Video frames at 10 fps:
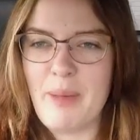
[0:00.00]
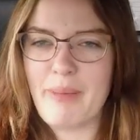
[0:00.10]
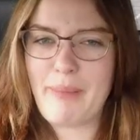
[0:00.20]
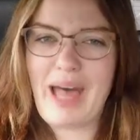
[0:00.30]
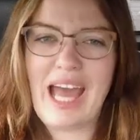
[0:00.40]

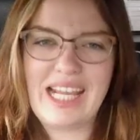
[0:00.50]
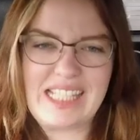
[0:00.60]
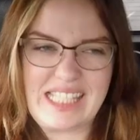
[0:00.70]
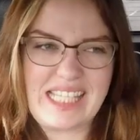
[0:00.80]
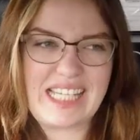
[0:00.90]
My
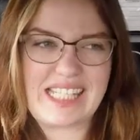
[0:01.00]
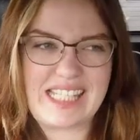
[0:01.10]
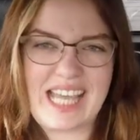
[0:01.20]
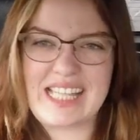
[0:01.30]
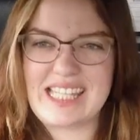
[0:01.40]
body's just
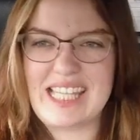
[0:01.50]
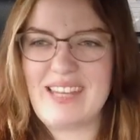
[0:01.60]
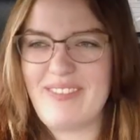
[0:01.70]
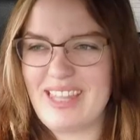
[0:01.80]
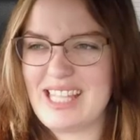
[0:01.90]

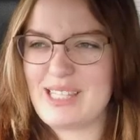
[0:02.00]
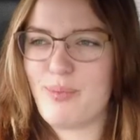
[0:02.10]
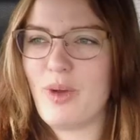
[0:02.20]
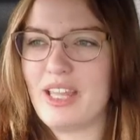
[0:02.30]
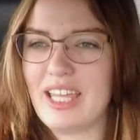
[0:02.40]
sensitive at this
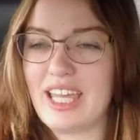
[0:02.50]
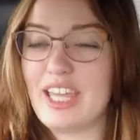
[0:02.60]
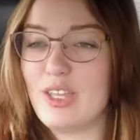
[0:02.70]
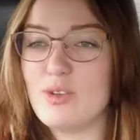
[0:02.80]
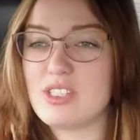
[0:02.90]
point, like it
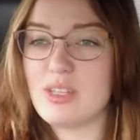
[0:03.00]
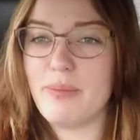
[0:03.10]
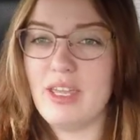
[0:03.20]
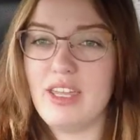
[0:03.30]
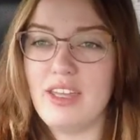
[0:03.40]
used to
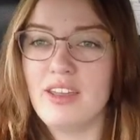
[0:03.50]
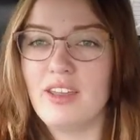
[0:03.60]
be.